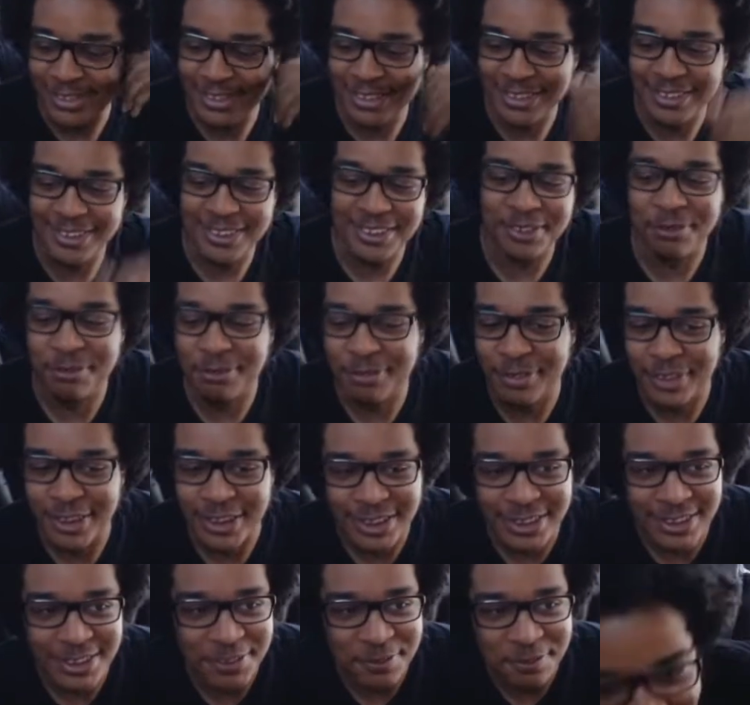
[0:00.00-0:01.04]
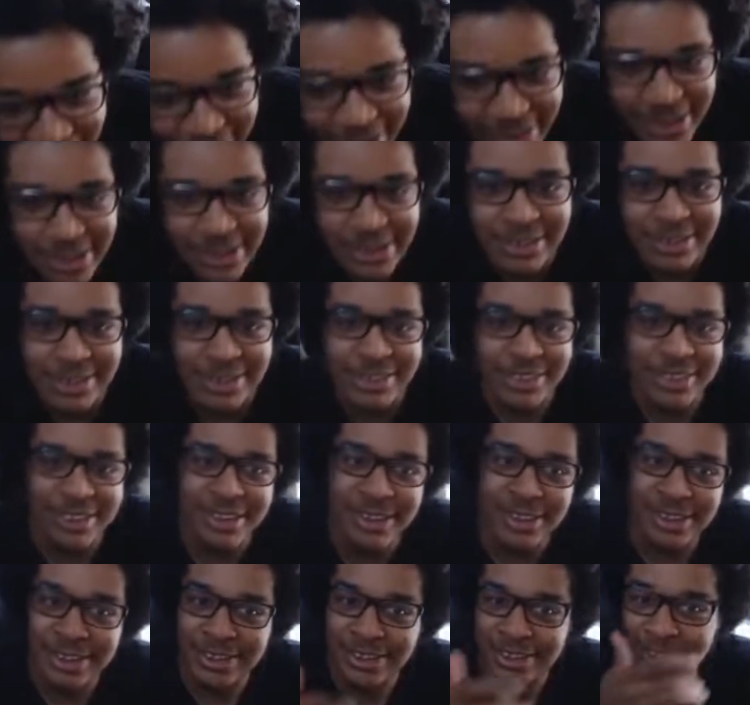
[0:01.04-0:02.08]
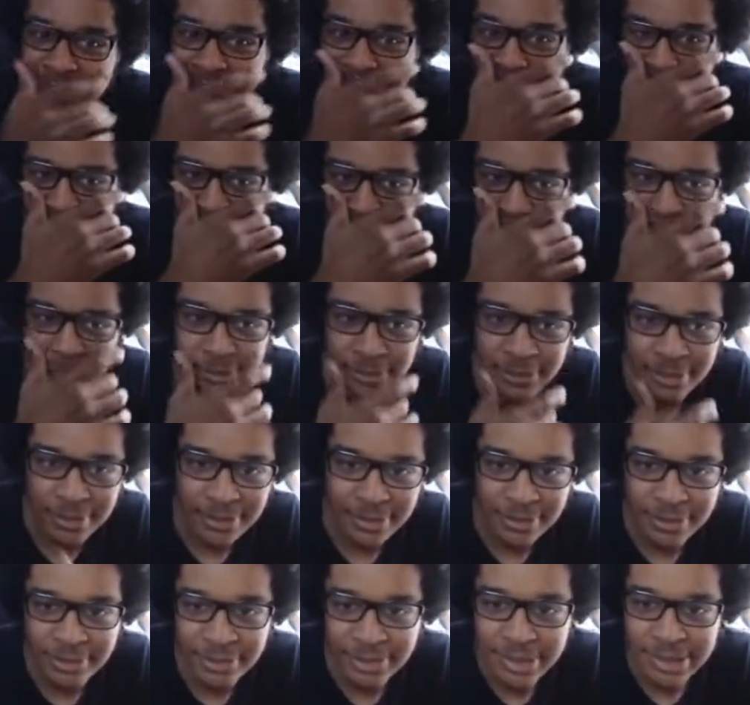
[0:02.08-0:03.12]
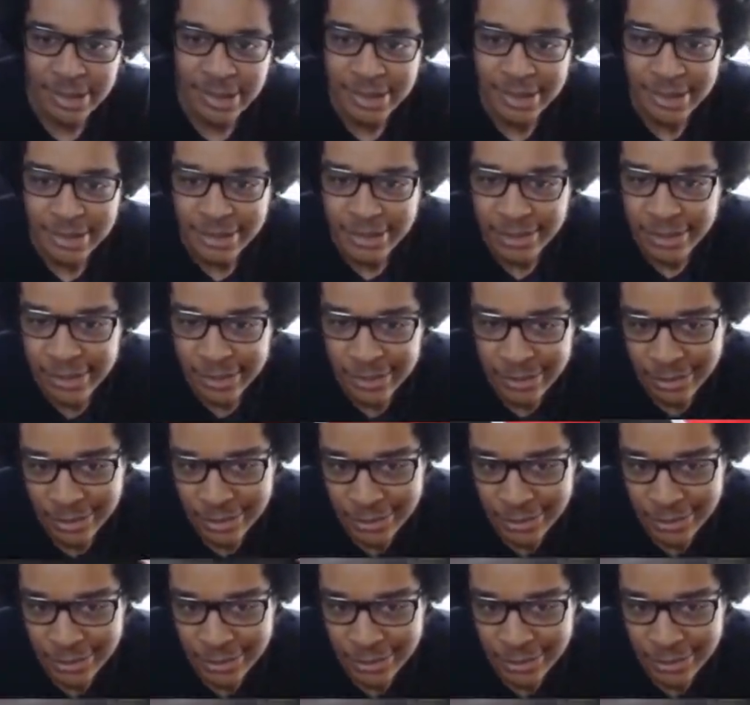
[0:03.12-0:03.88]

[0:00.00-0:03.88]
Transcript: this shit funny. Go. Show young dog, he from the bay and shit, bro.